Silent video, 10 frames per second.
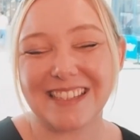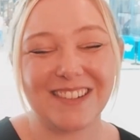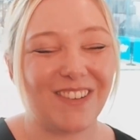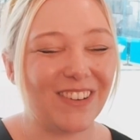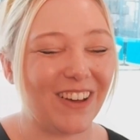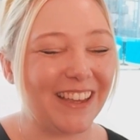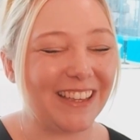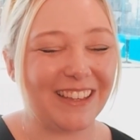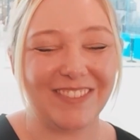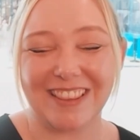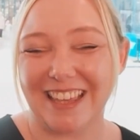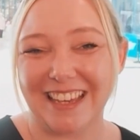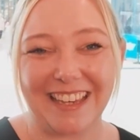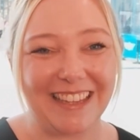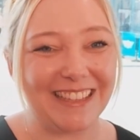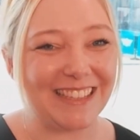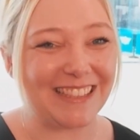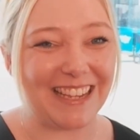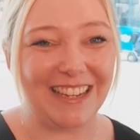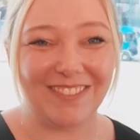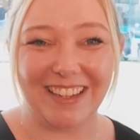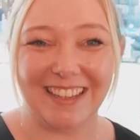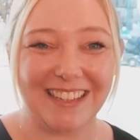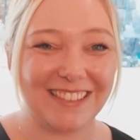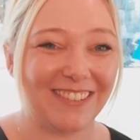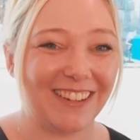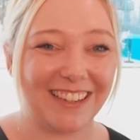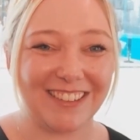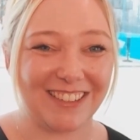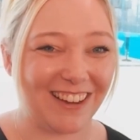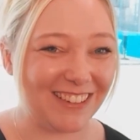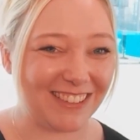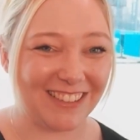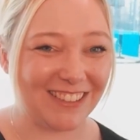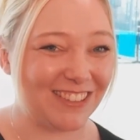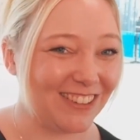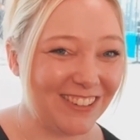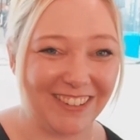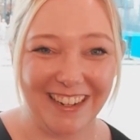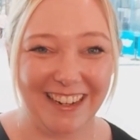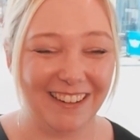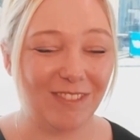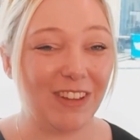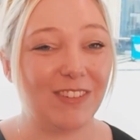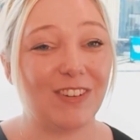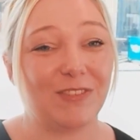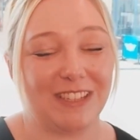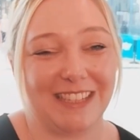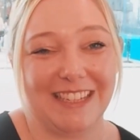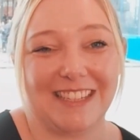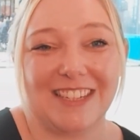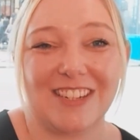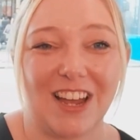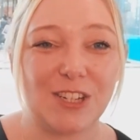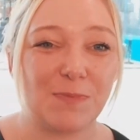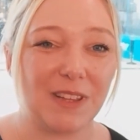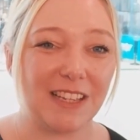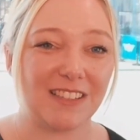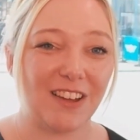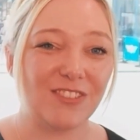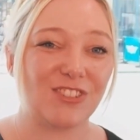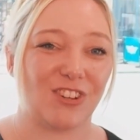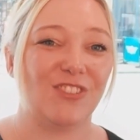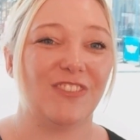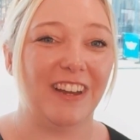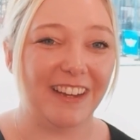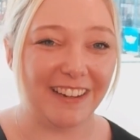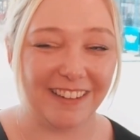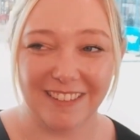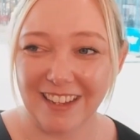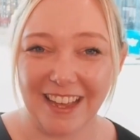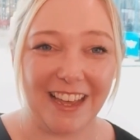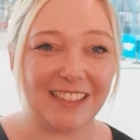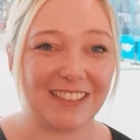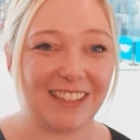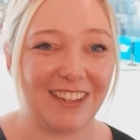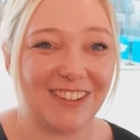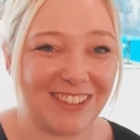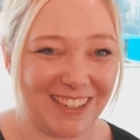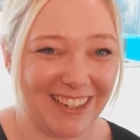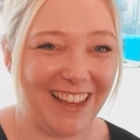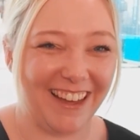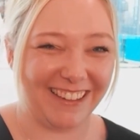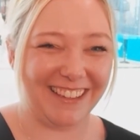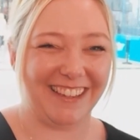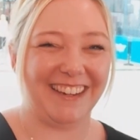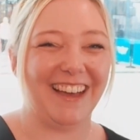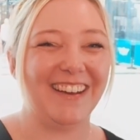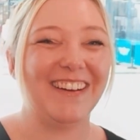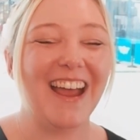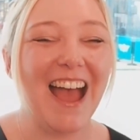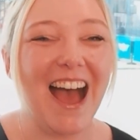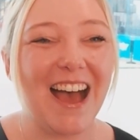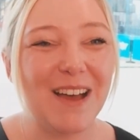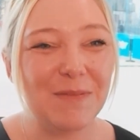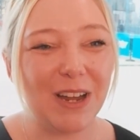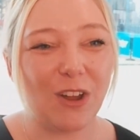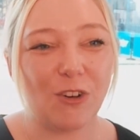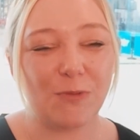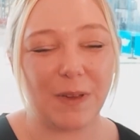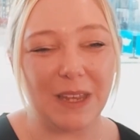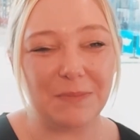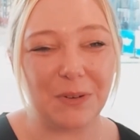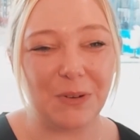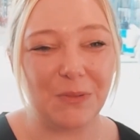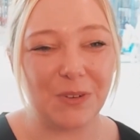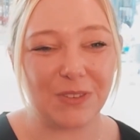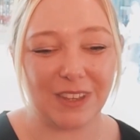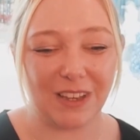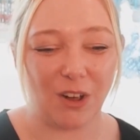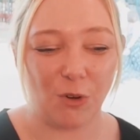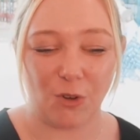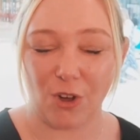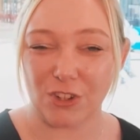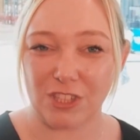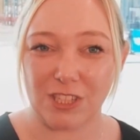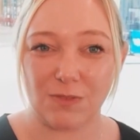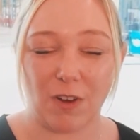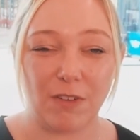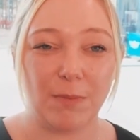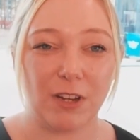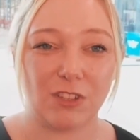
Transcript: not like you would think in the TV. There's not like a judge and a jury, and well, there obviously is a judge, but there's no jury and executioner, you know. A lot of people will think, oh gosh, it's very much